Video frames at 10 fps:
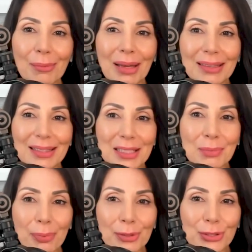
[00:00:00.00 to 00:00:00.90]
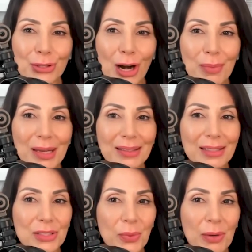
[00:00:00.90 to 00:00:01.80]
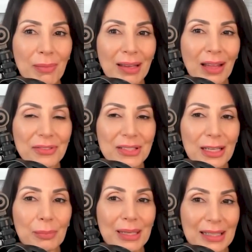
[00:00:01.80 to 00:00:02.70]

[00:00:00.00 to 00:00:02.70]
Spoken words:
I'm like, this is my Prince Charming. This is where my life's going to be.